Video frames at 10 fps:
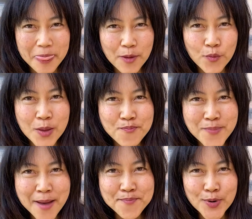
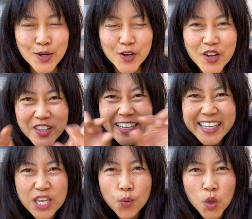Remember, the
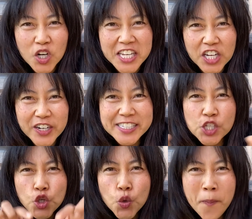key word here
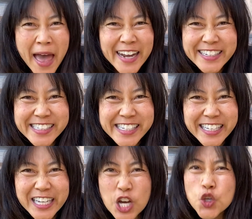is
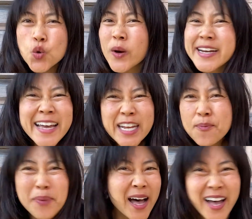humanity. You are not a
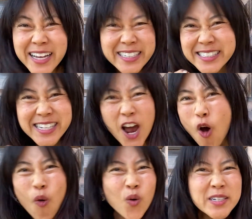bot
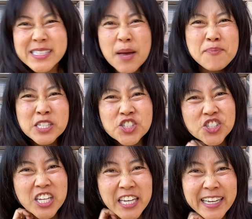or some
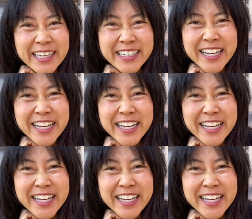machine.